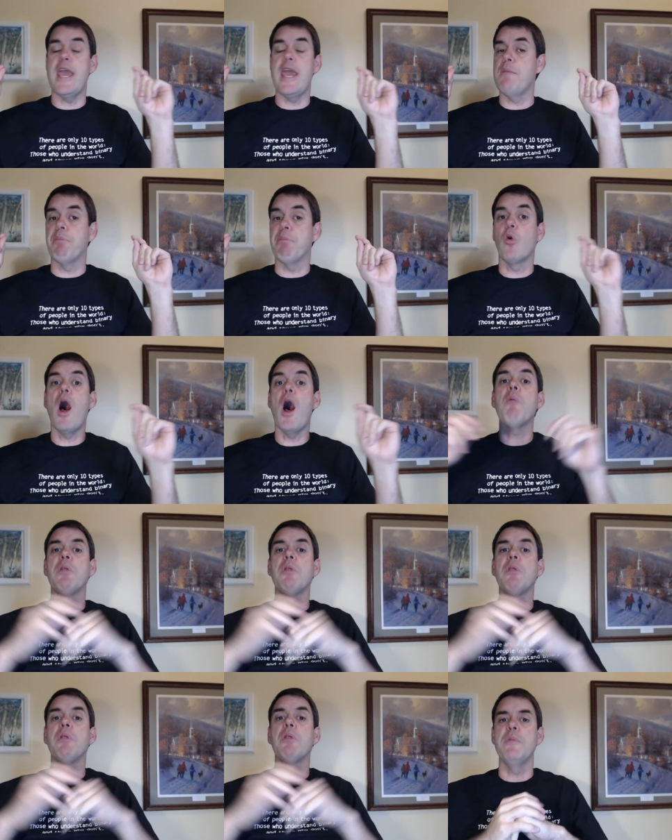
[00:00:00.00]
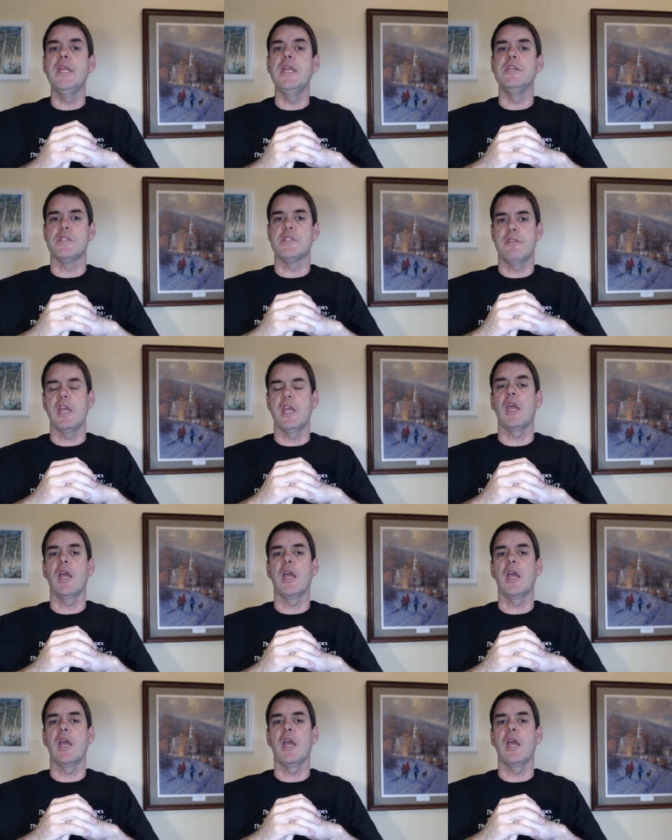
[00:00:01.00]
a problem in his thinking,